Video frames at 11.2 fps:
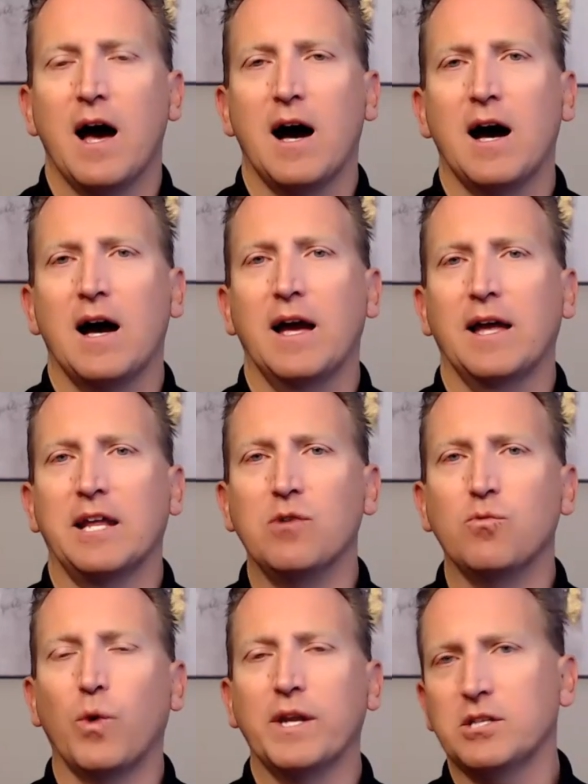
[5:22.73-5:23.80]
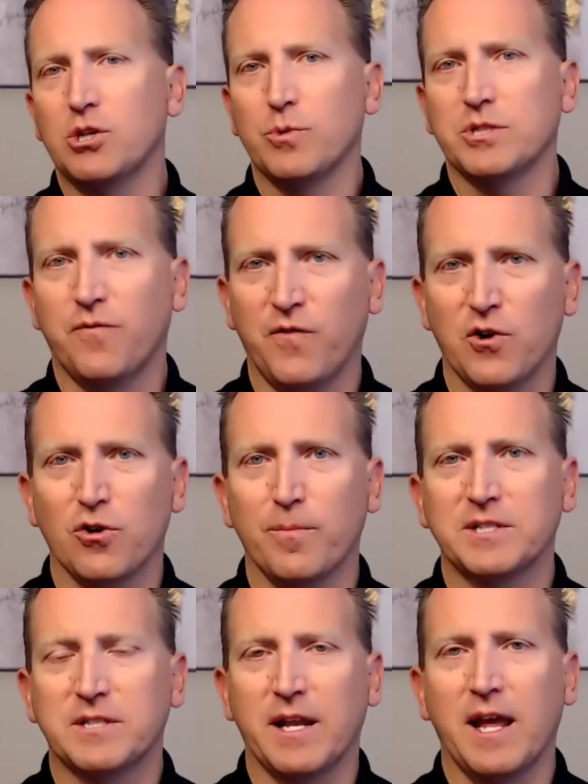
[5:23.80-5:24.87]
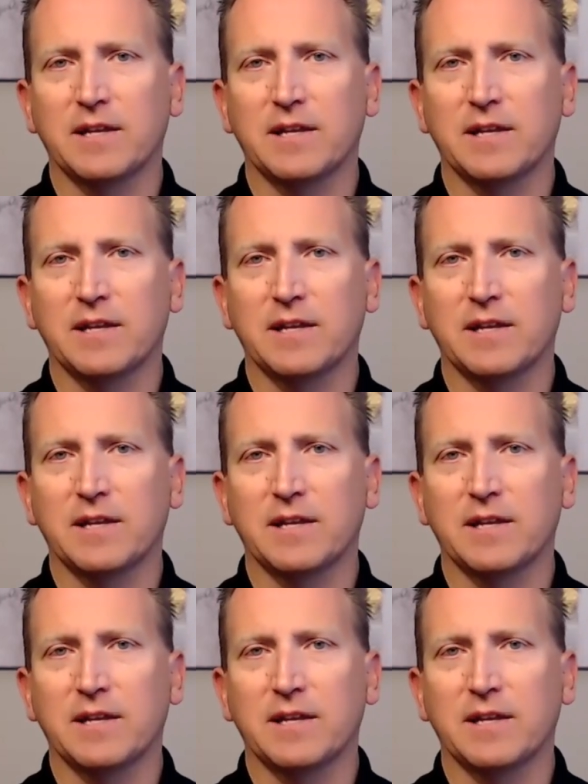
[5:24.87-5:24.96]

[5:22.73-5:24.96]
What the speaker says: And he went to his firm and he said, hey,